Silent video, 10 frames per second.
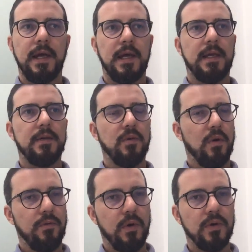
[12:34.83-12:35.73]
And
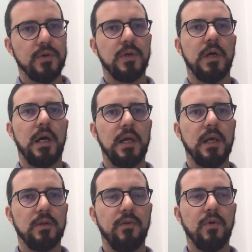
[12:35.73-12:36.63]
of course, I
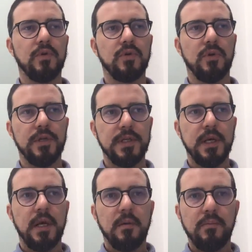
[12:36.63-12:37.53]
like to focus on this